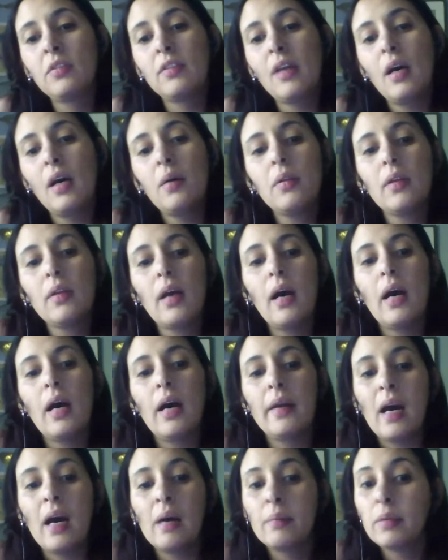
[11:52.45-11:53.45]
South
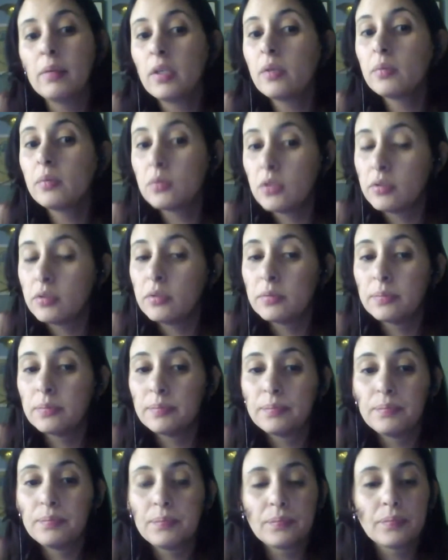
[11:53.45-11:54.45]
and abroad too